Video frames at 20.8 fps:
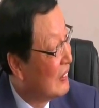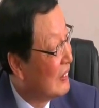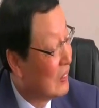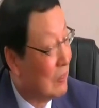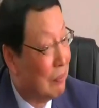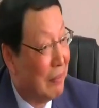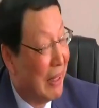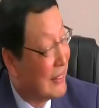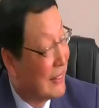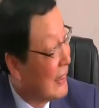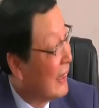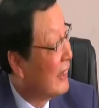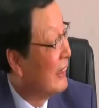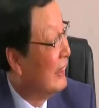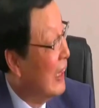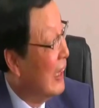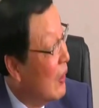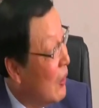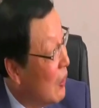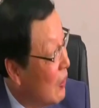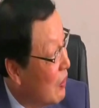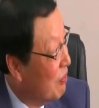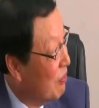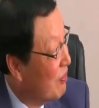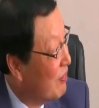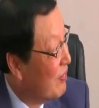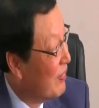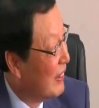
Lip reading: to my second home,